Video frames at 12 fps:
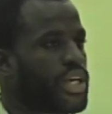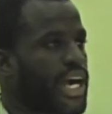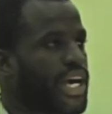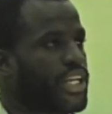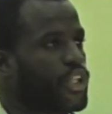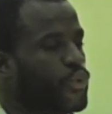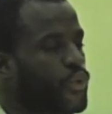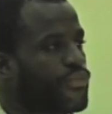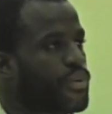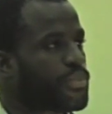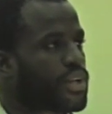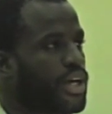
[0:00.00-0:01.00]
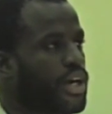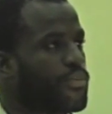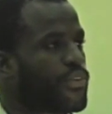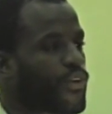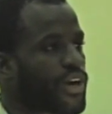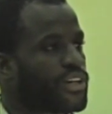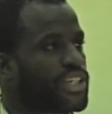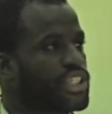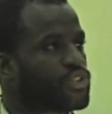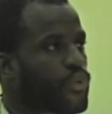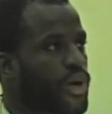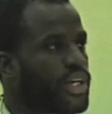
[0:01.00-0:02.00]
and the U of M Club of Greater
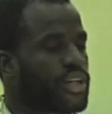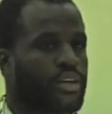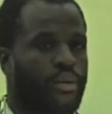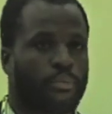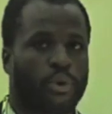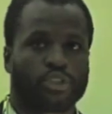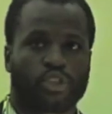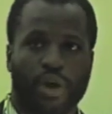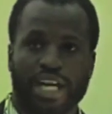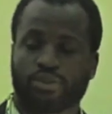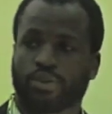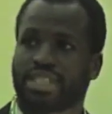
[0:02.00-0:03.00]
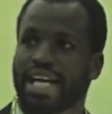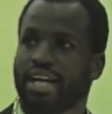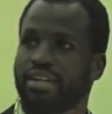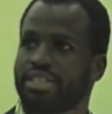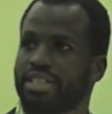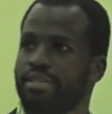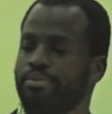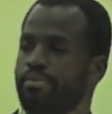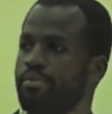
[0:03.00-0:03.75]
Detroit postgraduate scholarship.